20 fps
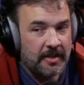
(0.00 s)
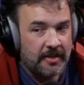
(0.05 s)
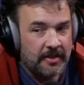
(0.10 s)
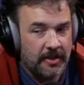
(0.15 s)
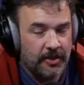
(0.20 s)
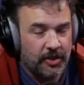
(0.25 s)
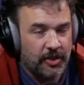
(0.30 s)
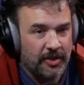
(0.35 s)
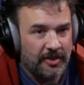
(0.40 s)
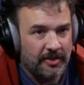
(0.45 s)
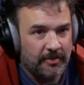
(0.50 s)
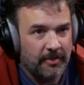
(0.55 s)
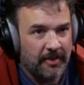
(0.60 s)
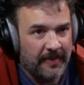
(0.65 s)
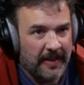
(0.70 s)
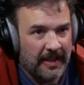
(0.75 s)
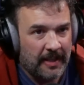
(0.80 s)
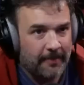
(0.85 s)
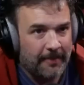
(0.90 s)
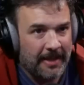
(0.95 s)
the Tomb
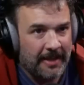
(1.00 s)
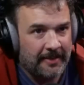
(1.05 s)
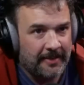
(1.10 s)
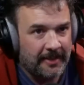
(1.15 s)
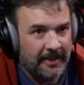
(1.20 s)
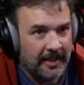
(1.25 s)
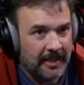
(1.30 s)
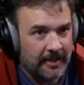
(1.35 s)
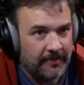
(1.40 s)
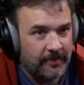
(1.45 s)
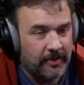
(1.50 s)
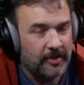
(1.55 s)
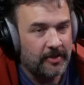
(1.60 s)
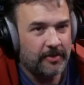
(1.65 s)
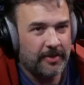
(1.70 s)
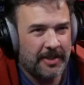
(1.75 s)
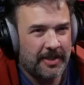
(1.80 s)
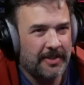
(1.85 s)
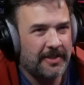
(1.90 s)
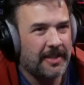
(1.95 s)
of Elemental Evil,
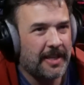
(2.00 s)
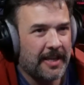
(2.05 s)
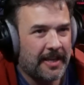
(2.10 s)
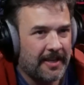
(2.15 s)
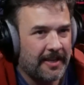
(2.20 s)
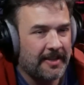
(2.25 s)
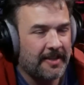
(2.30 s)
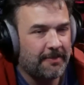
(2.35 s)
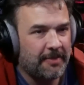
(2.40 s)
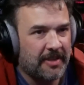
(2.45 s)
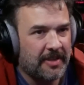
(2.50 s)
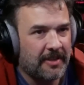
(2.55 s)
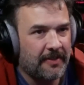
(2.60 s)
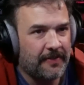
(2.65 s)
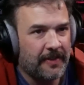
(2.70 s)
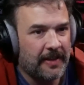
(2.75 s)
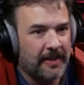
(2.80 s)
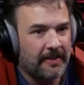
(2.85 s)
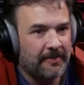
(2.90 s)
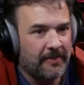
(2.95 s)
which is like a
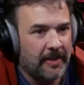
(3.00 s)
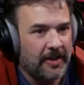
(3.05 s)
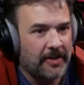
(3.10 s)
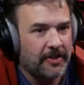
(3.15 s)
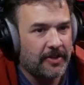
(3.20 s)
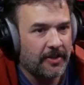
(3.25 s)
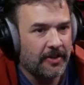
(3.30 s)
specific adventure.